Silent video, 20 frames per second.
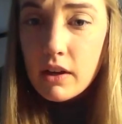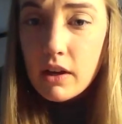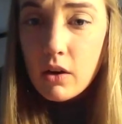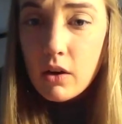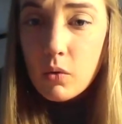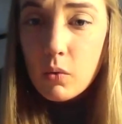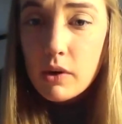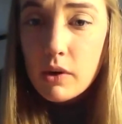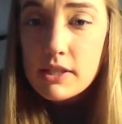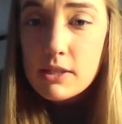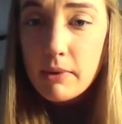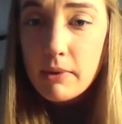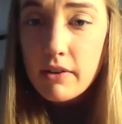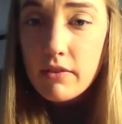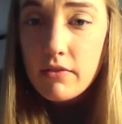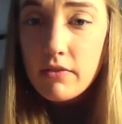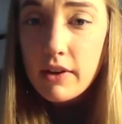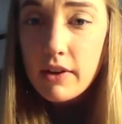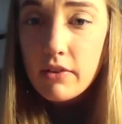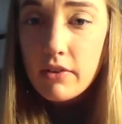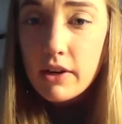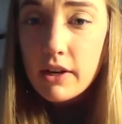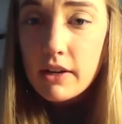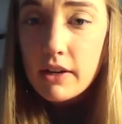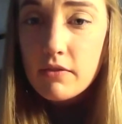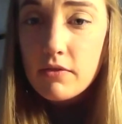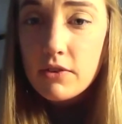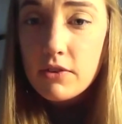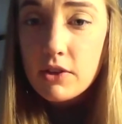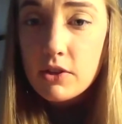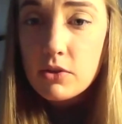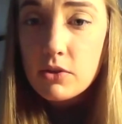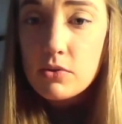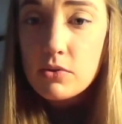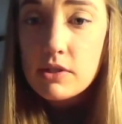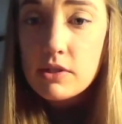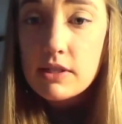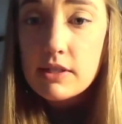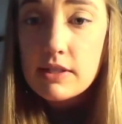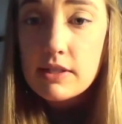What's my favorite
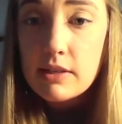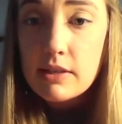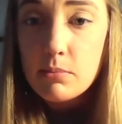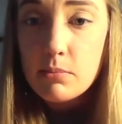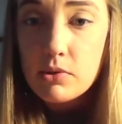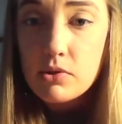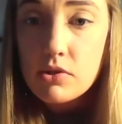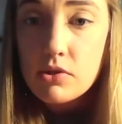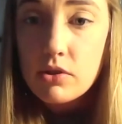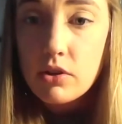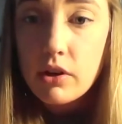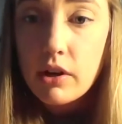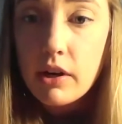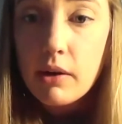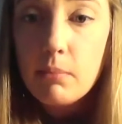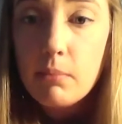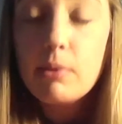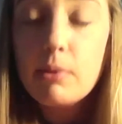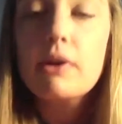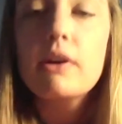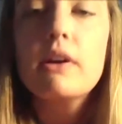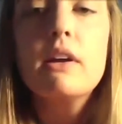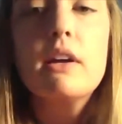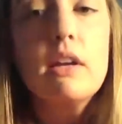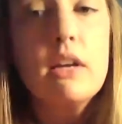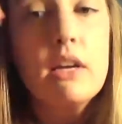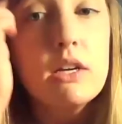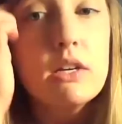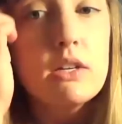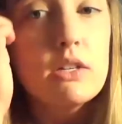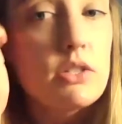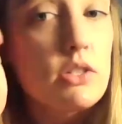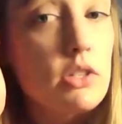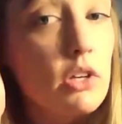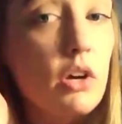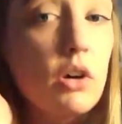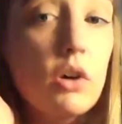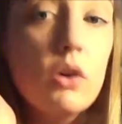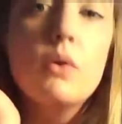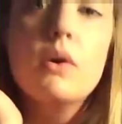infused simple syrup?
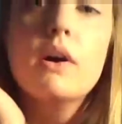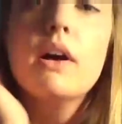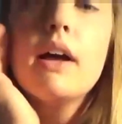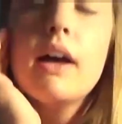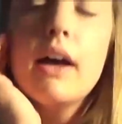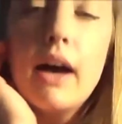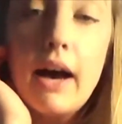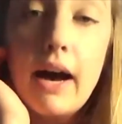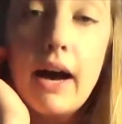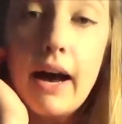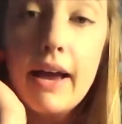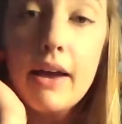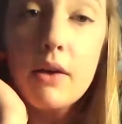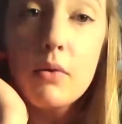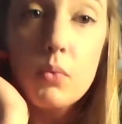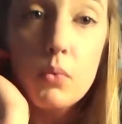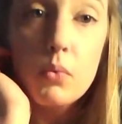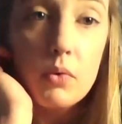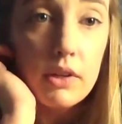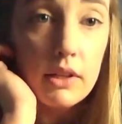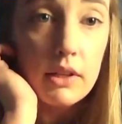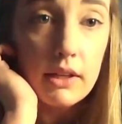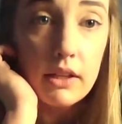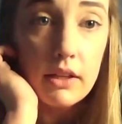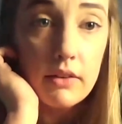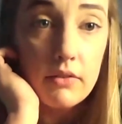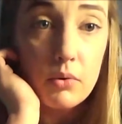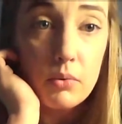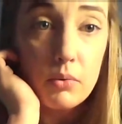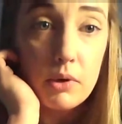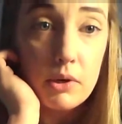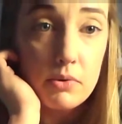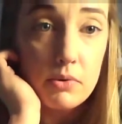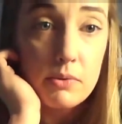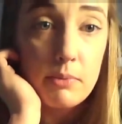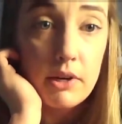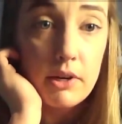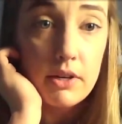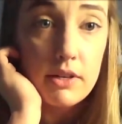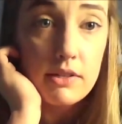So I really love a
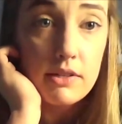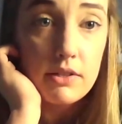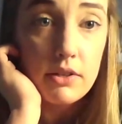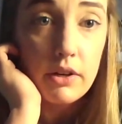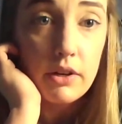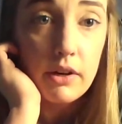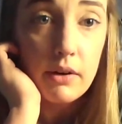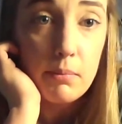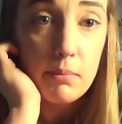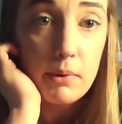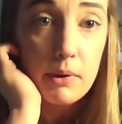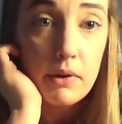rosemary syrup.